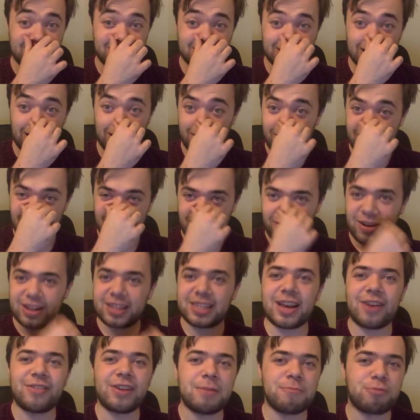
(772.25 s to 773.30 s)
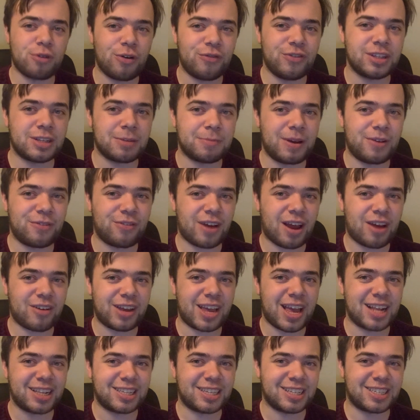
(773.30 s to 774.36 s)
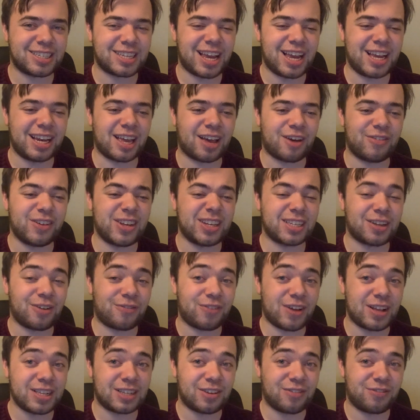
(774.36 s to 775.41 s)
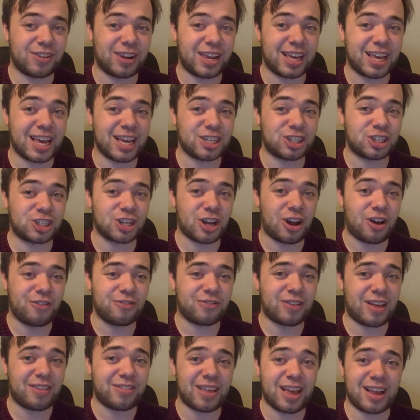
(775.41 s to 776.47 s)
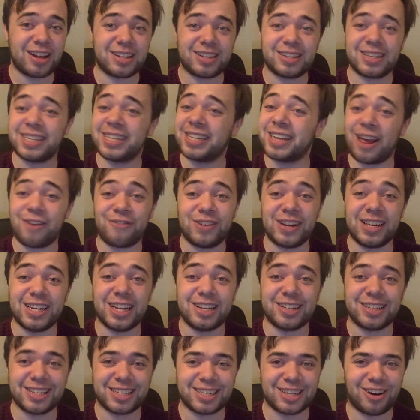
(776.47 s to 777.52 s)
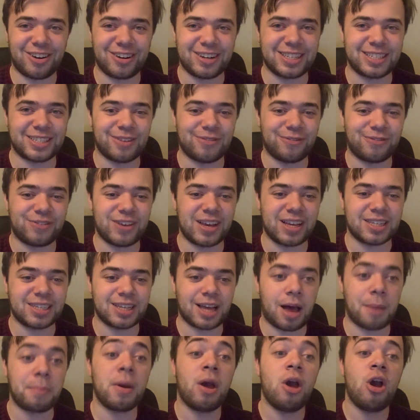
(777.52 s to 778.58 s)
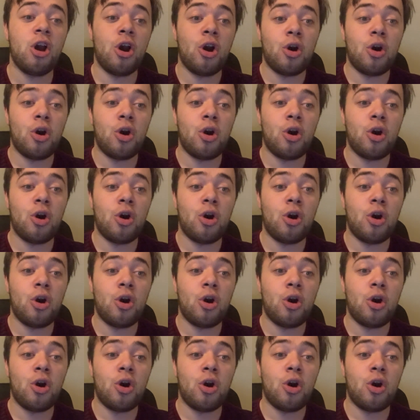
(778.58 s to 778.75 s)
So they're definitely proving to be very entertaining. I mean, defensively, it's shown that they definitely need to tidy some things up.